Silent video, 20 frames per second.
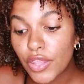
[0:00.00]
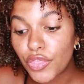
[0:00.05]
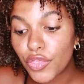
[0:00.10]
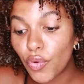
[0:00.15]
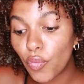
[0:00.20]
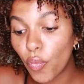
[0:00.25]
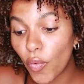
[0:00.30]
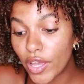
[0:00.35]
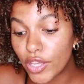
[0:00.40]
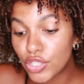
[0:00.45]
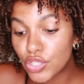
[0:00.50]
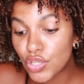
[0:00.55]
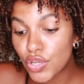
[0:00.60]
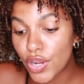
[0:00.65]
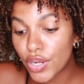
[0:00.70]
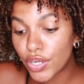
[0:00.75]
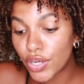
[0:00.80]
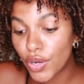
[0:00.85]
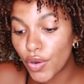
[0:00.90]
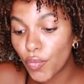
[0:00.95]
The waist
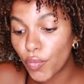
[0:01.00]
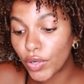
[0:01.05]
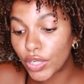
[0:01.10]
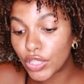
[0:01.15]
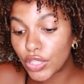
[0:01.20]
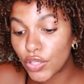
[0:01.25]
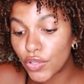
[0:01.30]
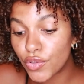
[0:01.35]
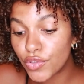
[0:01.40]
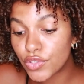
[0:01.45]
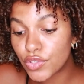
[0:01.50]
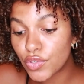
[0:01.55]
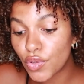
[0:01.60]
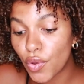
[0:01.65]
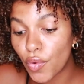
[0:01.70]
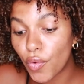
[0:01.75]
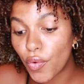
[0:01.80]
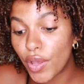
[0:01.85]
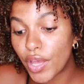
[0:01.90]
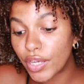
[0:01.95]
trainer, when used
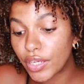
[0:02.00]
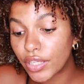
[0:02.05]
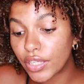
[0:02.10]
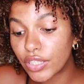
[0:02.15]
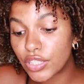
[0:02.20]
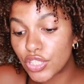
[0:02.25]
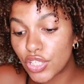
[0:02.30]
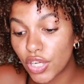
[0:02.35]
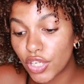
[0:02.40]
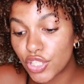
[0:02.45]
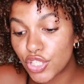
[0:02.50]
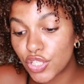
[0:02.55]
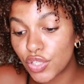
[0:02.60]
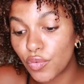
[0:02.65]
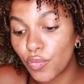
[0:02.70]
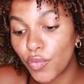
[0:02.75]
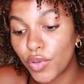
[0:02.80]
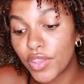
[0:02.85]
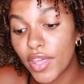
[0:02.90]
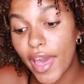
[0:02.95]
in
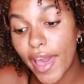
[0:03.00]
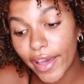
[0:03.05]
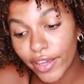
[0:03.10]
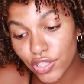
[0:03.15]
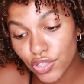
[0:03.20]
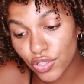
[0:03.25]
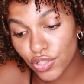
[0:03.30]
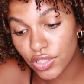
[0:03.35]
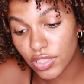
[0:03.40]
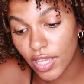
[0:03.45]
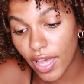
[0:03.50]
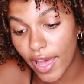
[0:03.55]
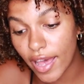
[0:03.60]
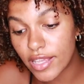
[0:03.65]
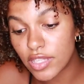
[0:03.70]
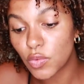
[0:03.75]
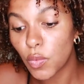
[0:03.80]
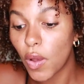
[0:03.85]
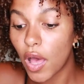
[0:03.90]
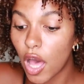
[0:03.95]
conjunction with
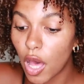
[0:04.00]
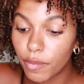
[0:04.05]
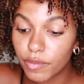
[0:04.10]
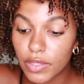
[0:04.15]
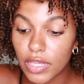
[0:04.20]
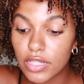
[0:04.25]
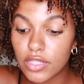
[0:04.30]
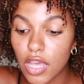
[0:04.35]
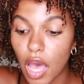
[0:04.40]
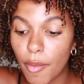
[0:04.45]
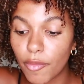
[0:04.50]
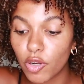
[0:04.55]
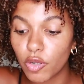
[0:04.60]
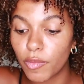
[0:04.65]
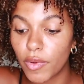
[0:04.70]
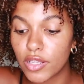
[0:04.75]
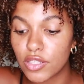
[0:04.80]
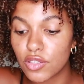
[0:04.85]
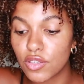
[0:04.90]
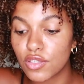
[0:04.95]
exercise will help the
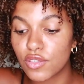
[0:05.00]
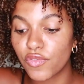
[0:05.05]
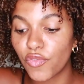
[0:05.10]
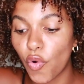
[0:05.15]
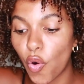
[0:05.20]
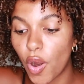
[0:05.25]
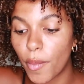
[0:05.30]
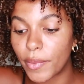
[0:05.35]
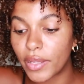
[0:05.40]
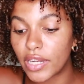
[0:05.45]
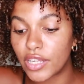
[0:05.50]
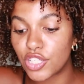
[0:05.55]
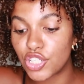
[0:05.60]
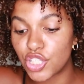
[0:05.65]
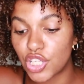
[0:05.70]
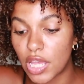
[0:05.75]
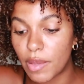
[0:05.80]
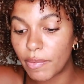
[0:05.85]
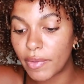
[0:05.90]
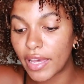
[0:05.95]
abdominal muscles form in a
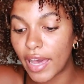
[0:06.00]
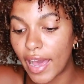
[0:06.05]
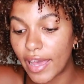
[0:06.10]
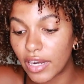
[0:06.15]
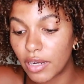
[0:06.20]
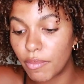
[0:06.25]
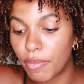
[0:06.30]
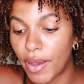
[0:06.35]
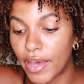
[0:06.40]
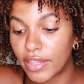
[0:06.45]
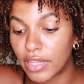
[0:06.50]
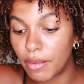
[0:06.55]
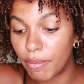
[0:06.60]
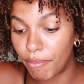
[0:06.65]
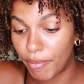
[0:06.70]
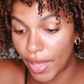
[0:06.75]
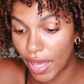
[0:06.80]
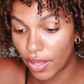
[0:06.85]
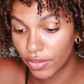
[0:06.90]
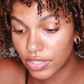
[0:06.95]
shape guided by the
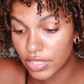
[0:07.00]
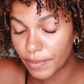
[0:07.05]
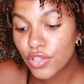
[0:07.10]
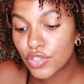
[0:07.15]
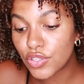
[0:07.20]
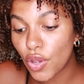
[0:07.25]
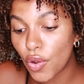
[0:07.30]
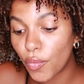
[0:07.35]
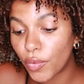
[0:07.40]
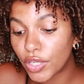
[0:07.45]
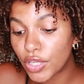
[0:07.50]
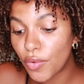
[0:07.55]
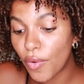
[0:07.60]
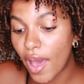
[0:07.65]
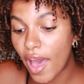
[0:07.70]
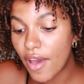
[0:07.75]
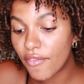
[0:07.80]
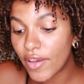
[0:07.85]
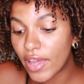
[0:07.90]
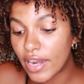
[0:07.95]
belt. So when you
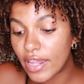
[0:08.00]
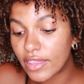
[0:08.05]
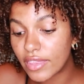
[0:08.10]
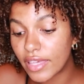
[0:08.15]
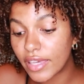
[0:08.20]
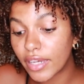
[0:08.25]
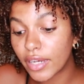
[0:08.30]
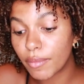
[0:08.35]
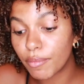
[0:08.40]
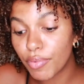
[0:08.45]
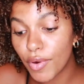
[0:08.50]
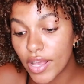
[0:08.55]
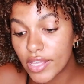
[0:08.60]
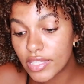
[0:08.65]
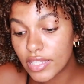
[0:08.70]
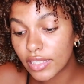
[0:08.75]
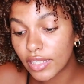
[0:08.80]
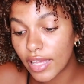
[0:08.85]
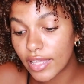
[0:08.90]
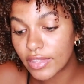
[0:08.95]
have anything
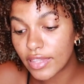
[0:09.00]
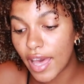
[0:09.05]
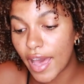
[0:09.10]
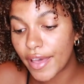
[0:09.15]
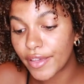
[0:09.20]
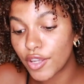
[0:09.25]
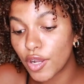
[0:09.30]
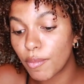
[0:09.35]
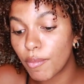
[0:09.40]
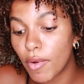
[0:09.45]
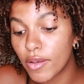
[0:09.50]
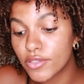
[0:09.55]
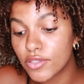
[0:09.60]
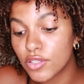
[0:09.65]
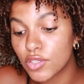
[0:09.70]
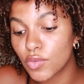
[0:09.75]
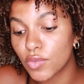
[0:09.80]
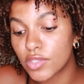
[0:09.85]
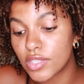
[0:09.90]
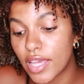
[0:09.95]
compressing like that, your
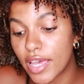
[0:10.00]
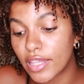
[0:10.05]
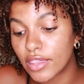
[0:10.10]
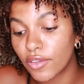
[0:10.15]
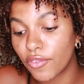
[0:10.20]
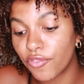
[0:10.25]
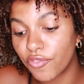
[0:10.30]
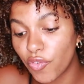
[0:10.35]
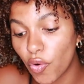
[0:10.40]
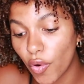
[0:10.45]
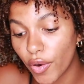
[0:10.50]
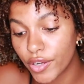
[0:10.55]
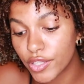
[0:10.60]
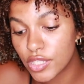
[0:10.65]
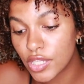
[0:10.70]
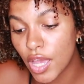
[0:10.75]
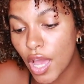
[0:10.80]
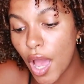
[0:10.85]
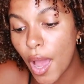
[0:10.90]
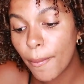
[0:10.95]
muscles will take the
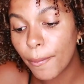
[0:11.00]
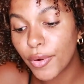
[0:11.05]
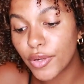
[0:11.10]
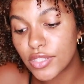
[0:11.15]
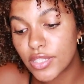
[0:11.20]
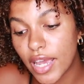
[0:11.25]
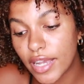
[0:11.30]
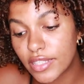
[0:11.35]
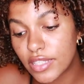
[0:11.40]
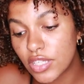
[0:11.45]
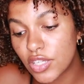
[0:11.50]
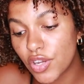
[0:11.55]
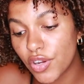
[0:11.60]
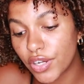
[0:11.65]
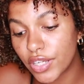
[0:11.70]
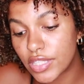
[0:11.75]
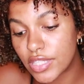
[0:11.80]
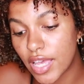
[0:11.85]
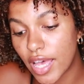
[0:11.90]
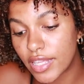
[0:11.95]
force protecting
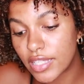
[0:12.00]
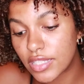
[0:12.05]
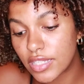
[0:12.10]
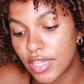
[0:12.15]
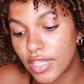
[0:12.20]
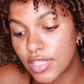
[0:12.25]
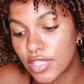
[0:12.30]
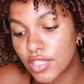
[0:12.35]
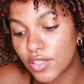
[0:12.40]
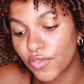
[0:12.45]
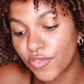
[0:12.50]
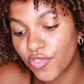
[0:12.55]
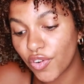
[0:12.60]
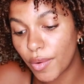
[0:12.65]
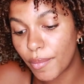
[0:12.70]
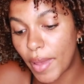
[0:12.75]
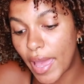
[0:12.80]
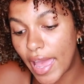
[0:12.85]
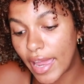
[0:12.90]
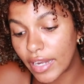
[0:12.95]
your intestines
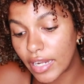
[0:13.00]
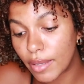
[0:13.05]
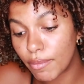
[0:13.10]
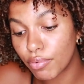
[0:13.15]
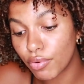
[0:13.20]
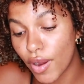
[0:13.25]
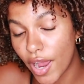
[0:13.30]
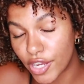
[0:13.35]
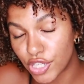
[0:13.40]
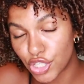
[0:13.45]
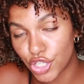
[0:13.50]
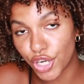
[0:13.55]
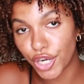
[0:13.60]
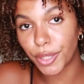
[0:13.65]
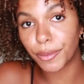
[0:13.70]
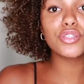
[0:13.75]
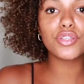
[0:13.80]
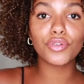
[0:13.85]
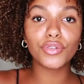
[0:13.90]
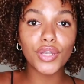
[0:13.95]
from any
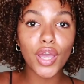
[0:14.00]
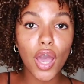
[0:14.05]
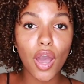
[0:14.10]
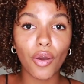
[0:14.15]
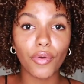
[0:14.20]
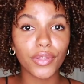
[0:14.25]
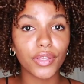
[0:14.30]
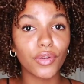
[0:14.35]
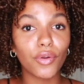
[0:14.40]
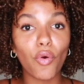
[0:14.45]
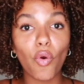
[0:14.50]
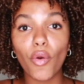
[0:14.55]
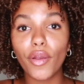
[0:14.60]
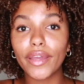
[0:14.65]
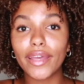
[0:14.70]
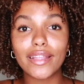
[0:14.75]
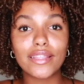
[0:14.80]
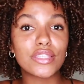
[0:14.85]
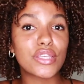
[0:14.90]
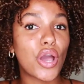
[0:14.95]
pressure. So no, your
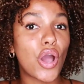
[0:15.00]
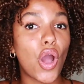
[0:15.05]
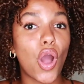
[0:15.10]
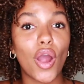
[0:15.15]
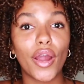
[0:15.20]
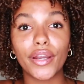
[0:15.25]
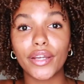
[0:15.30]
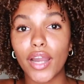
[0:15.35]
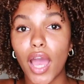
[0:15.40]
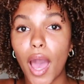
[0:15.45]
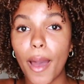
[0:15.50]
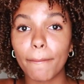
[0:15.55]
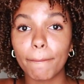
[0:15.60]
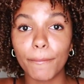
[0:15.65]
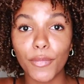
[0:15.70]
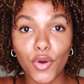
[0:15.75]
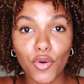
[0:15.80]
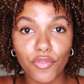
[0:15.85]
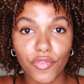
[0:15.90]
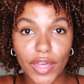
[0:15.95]
organs are not
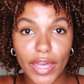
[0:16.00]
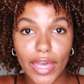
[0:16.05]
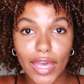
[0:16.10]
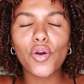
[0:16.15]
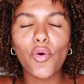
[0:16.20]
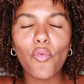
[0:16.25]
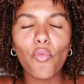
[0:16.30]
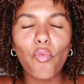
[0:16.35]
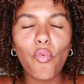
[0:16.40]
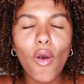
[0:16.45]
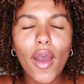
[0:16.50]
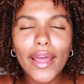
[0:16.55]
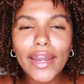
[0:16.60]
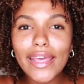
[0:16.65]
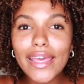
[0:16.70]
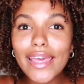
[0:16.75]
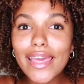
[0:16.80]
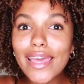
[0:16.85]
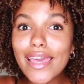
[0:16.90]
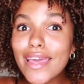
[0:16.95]
moving. So
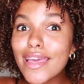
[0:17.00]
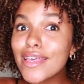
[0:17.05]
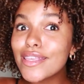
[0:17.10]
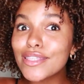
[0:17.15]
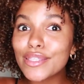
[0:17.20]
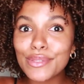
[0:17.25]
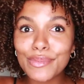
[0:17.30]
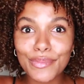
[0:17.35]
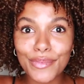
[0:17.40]
what is